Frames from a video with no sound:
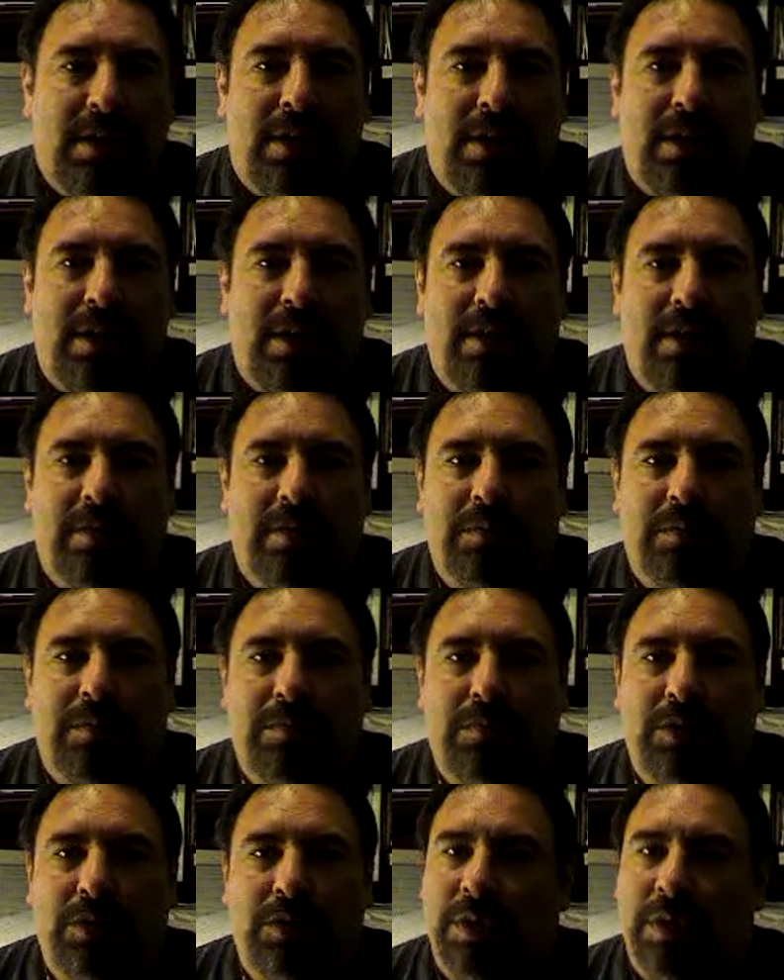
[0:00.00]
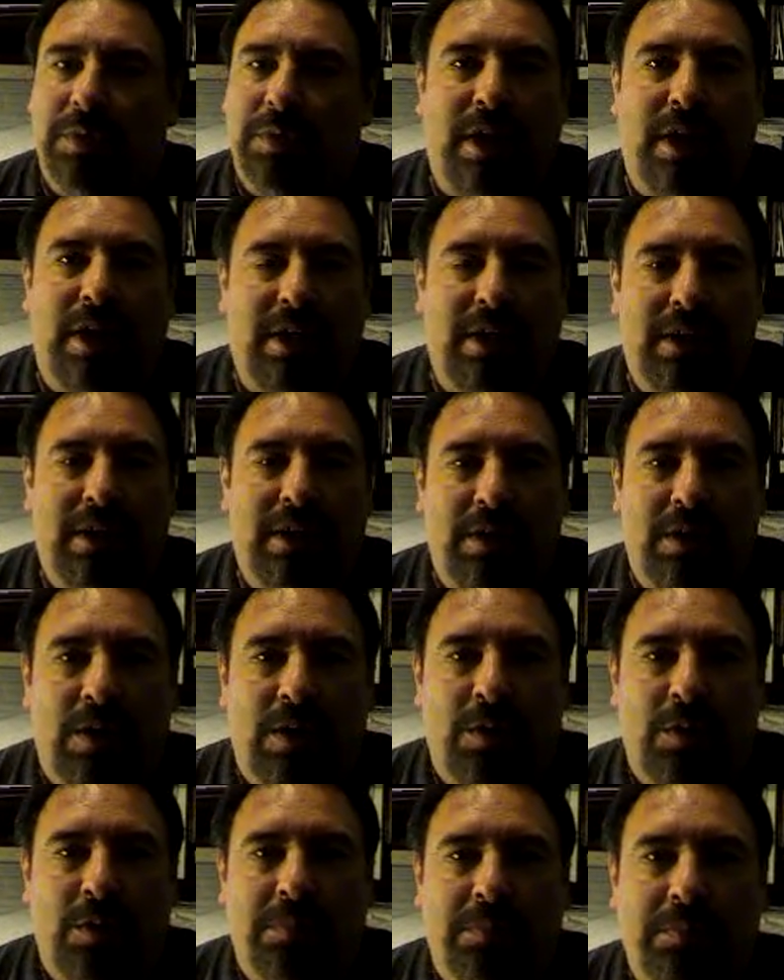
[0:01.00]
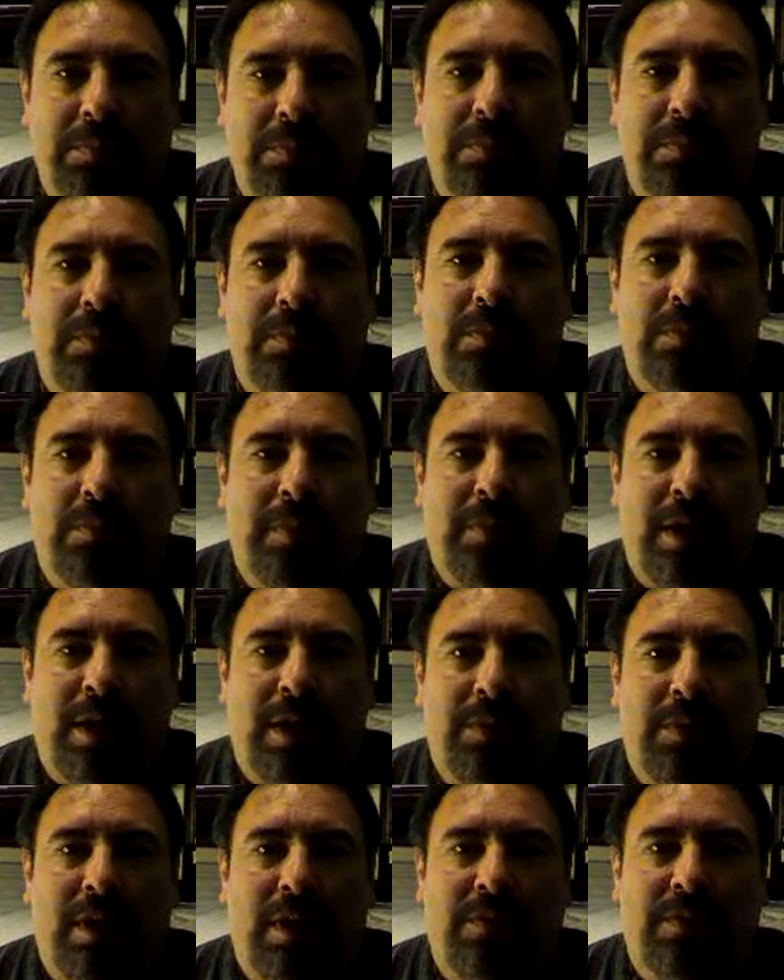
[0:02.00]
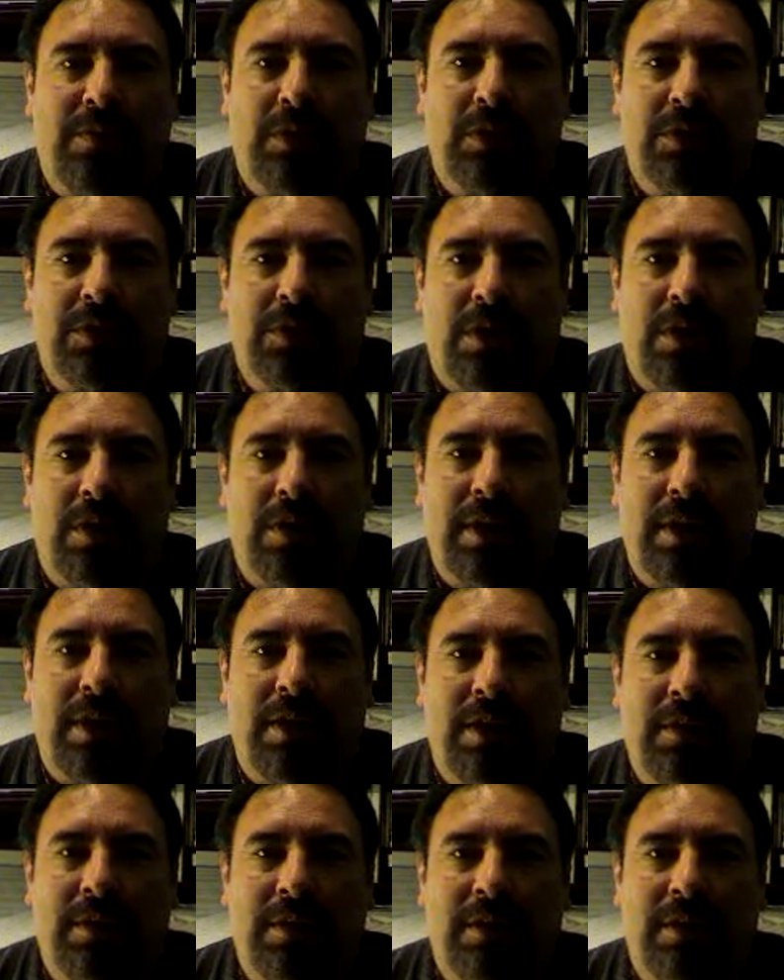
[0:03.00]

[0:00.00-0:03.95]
Uh, something I didn't know back when I first started out.